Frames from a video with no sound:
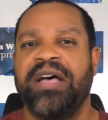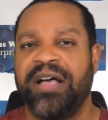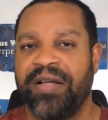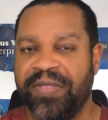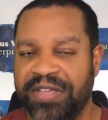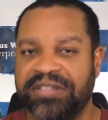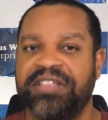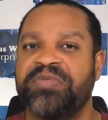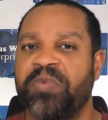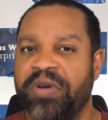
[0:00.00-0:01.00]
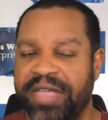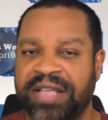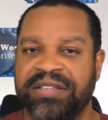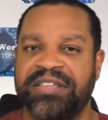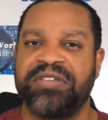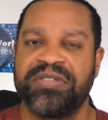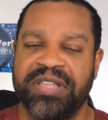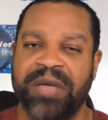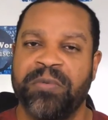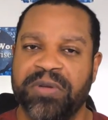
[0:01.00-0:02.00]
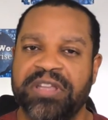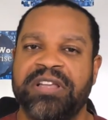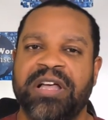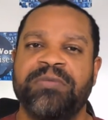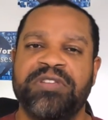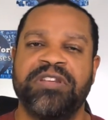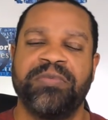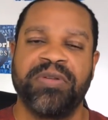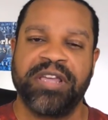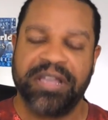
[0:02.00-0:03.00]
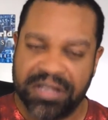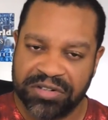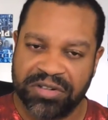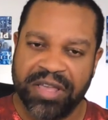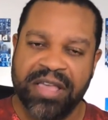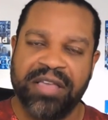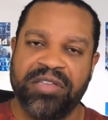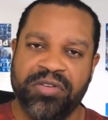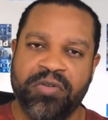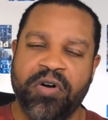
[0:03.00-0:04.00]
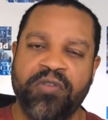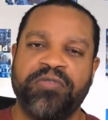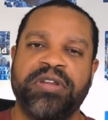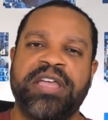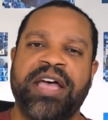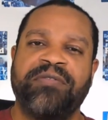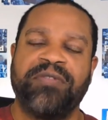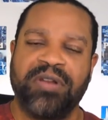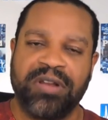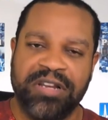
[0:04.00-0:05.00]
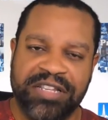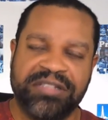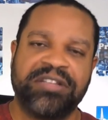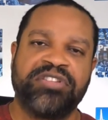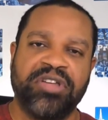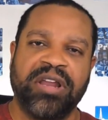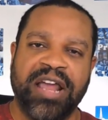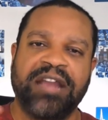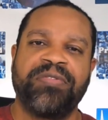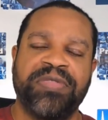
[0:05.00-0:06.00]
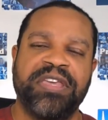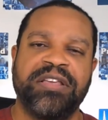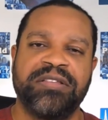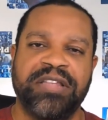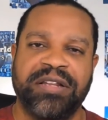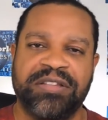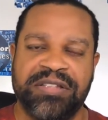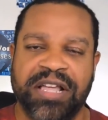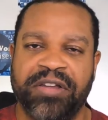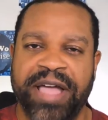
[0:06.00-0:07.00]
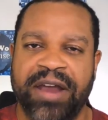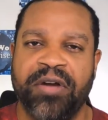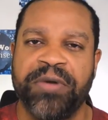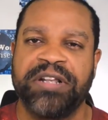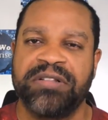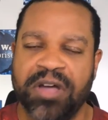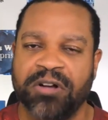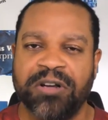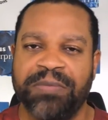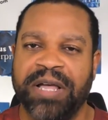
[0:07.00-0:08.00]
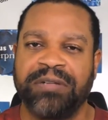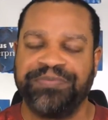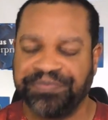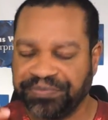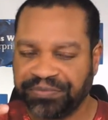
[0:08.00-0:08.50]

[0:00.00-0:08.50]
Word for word: Uh, this is where that skill set really comes into play, because you hopefully have listened to a lot of things that the seller had already talked about,